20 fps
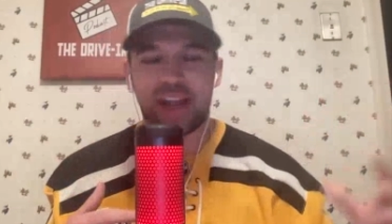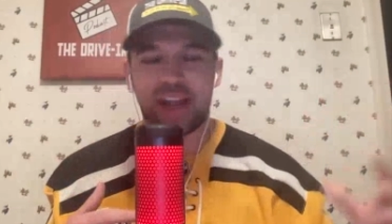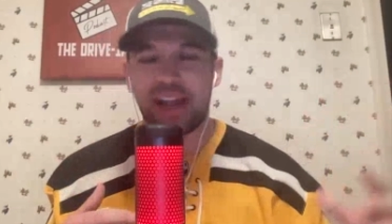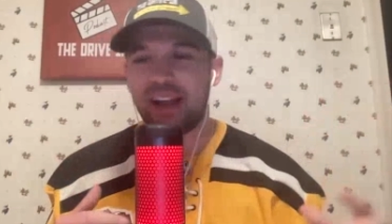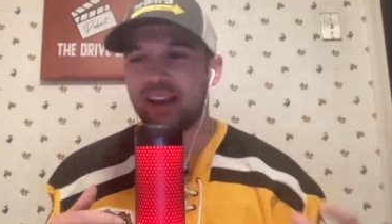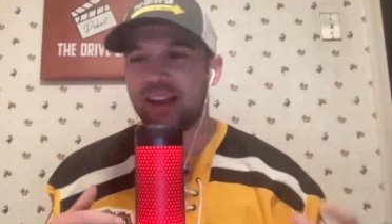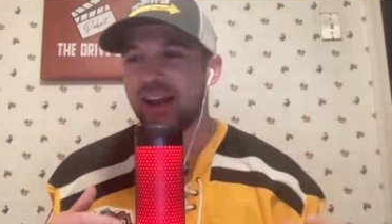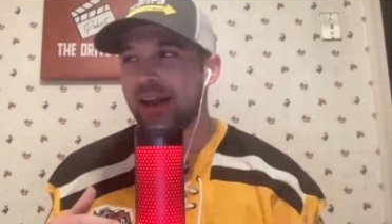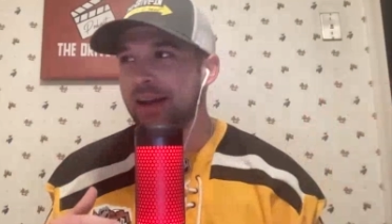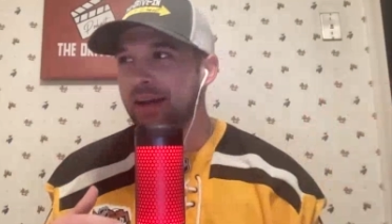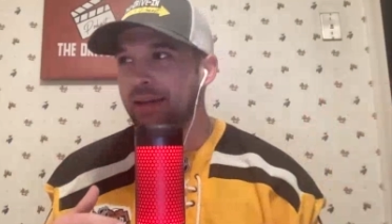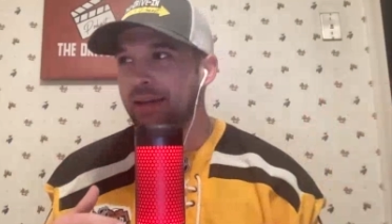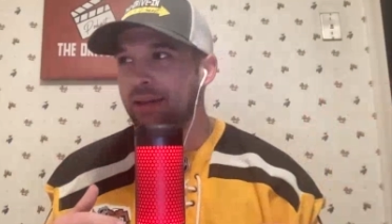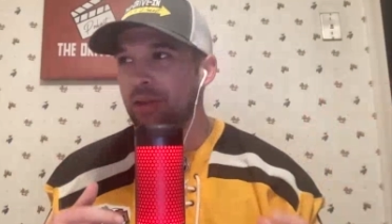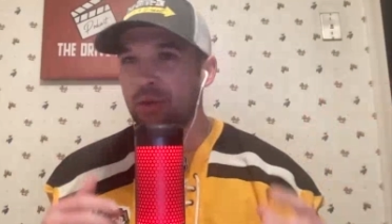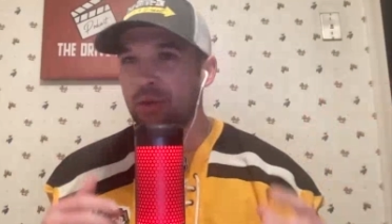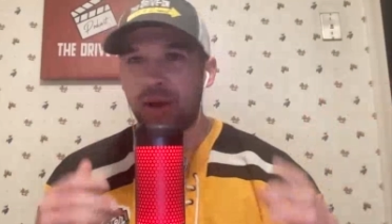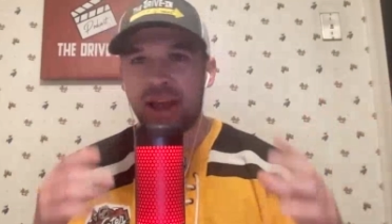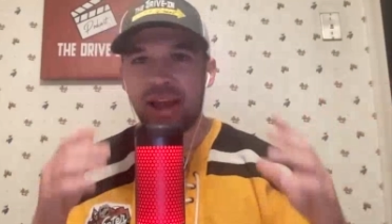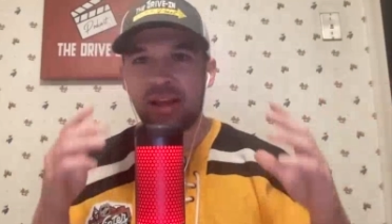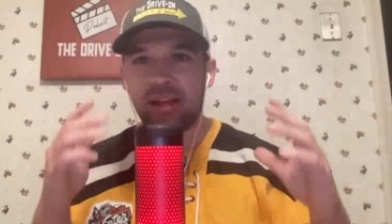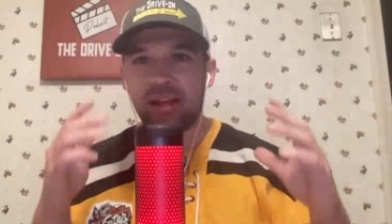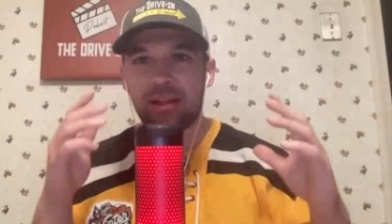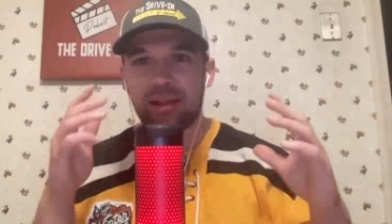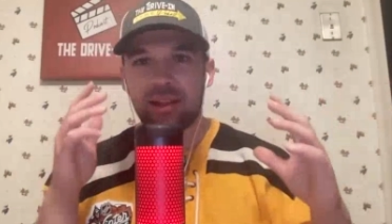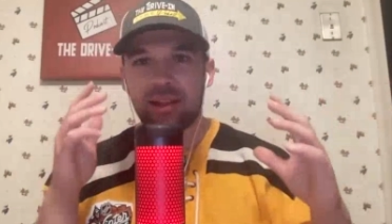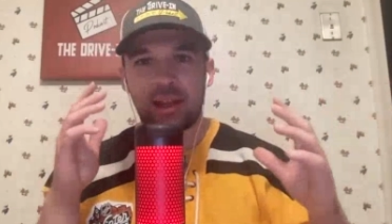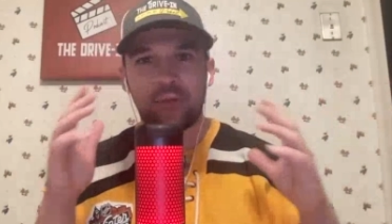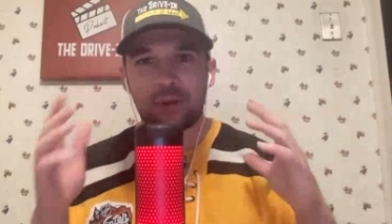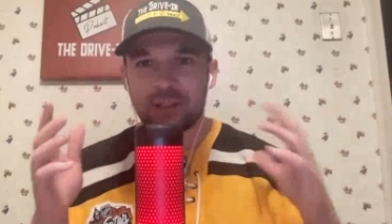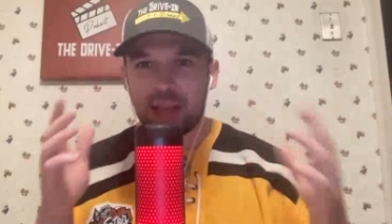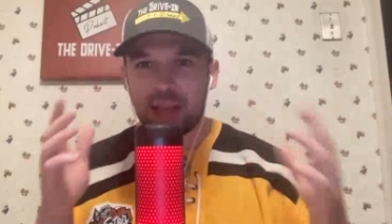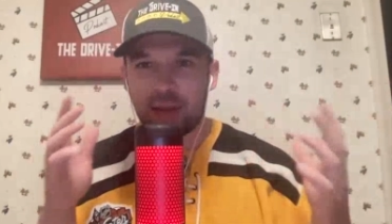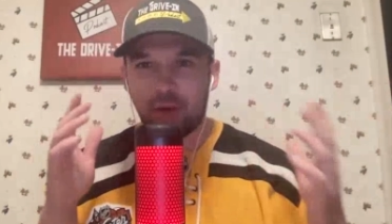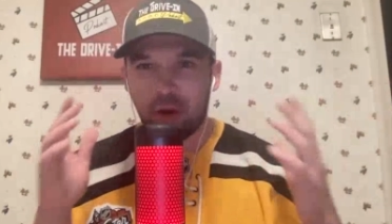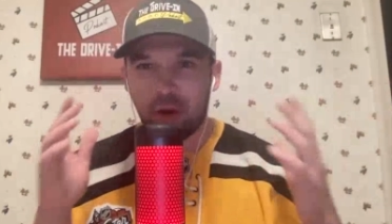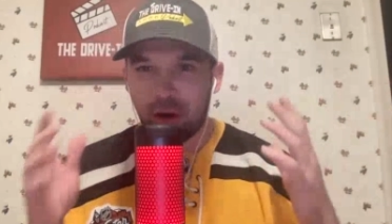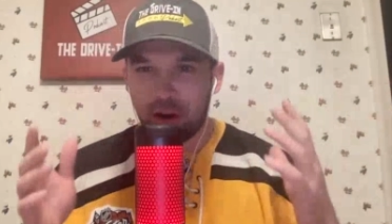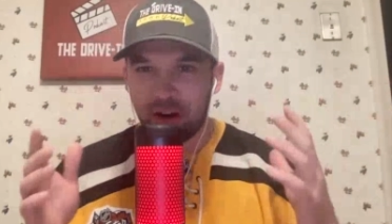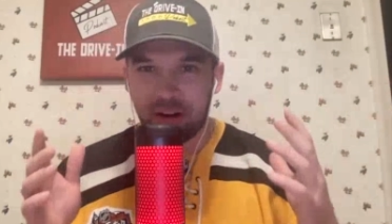And the way the difference I've
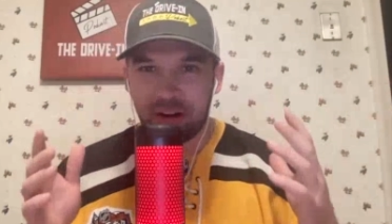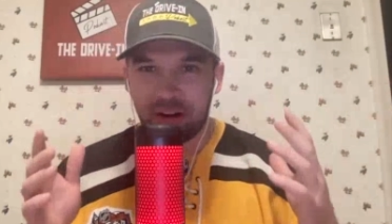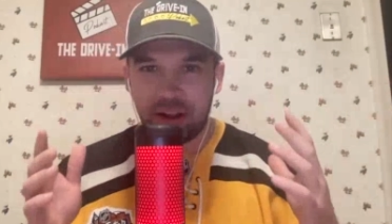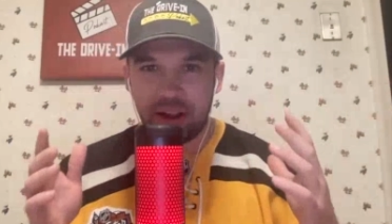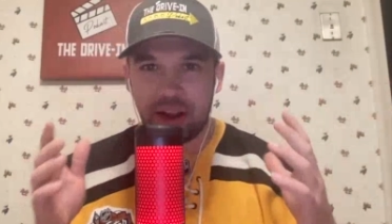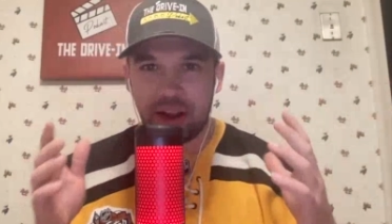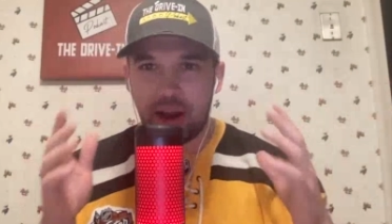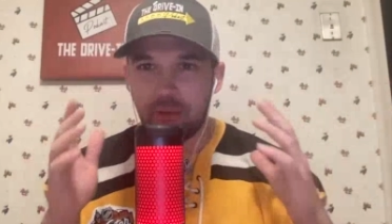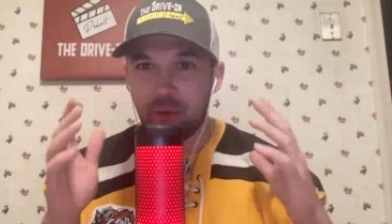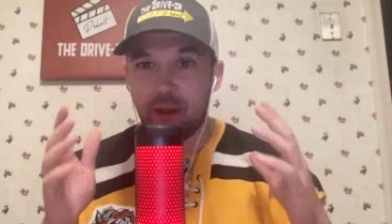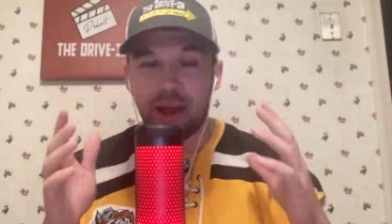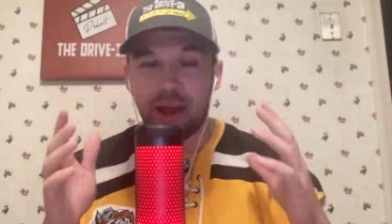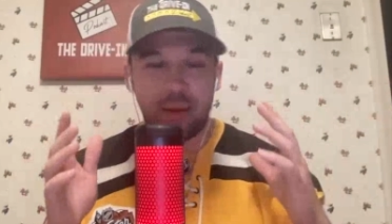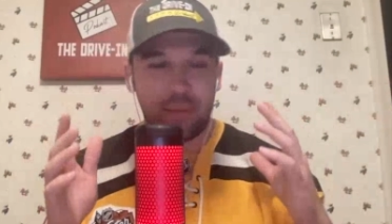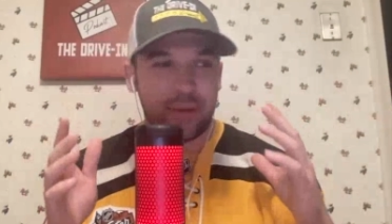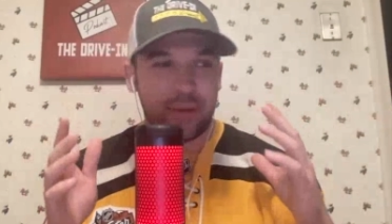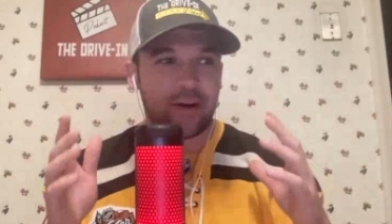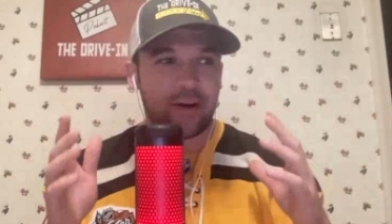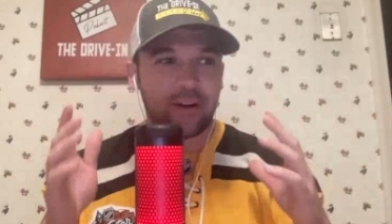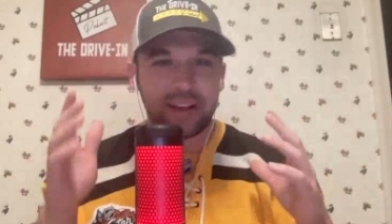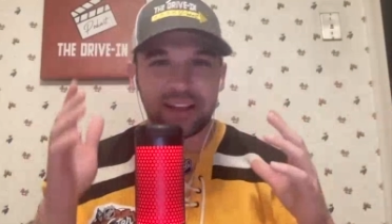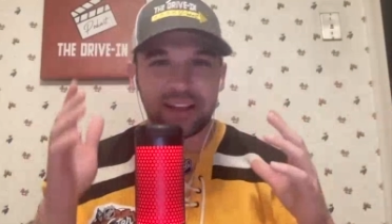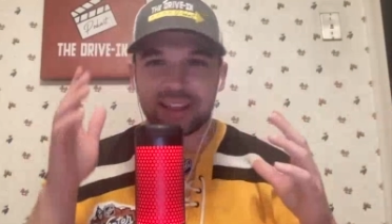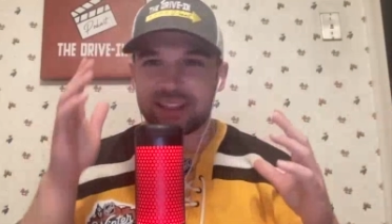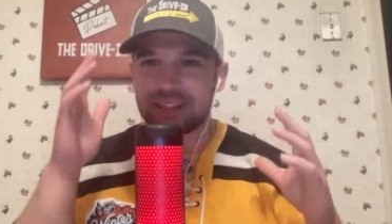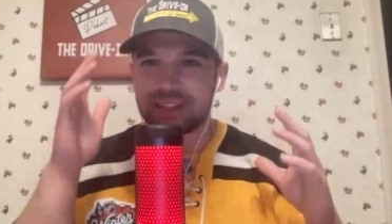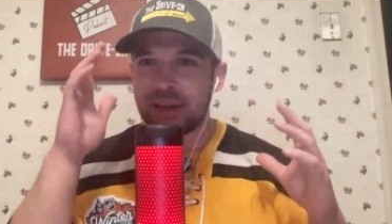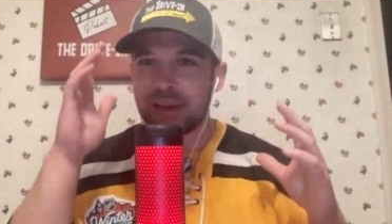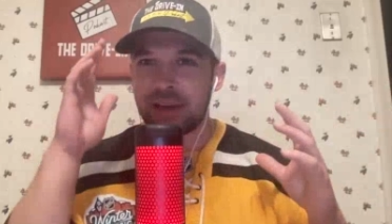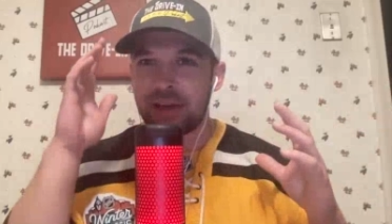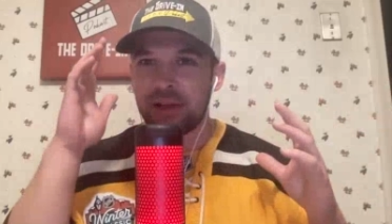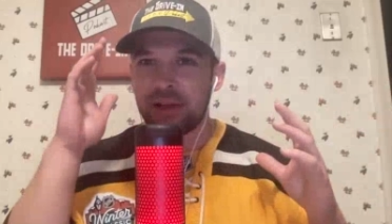heard and I've read about is